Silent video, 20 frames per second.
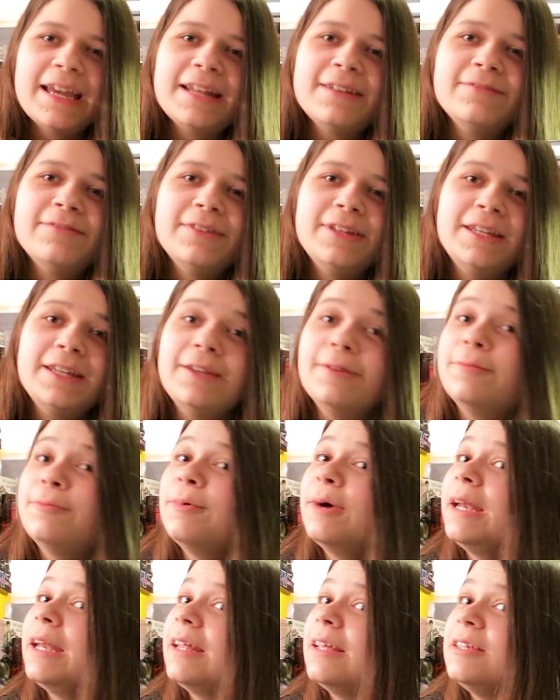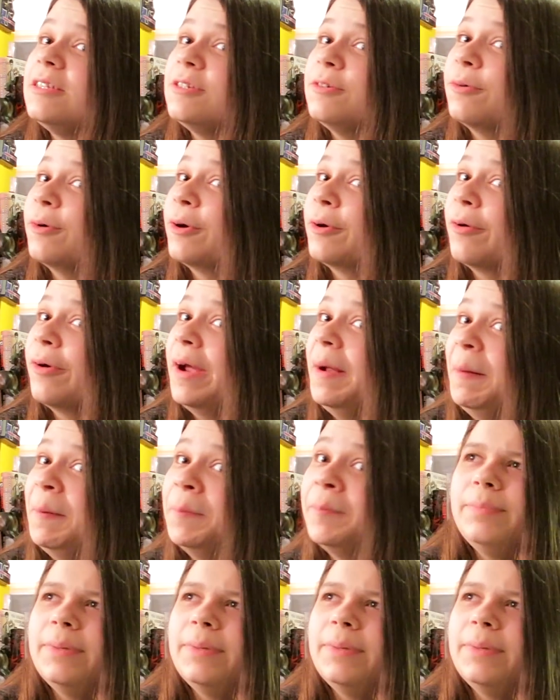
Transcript: envy. What is your grail?